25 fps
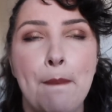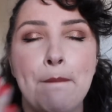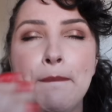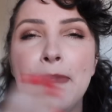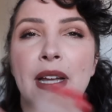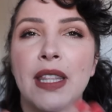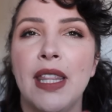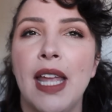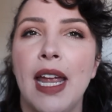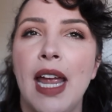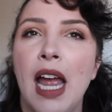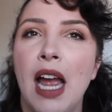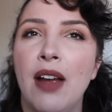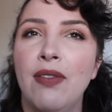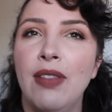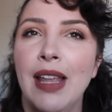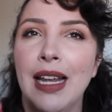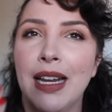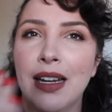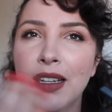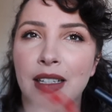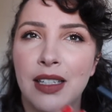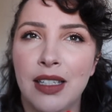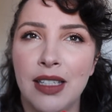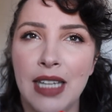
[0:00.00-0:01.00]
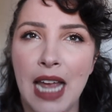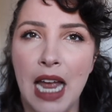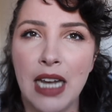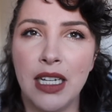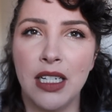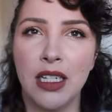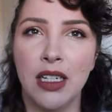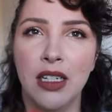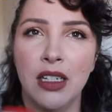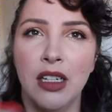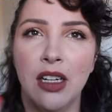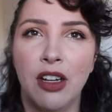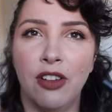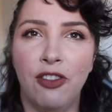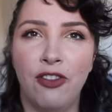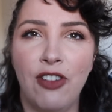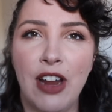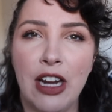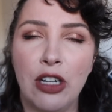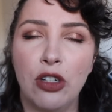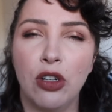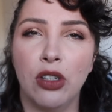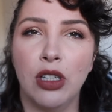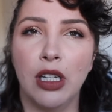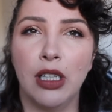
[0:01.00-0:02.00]
but they have like a satin
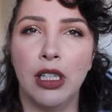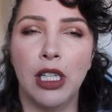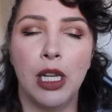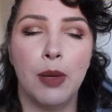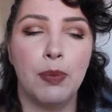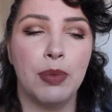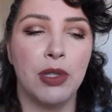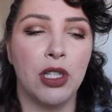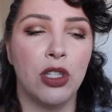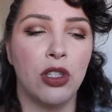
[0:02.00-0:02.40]
effect on the lips.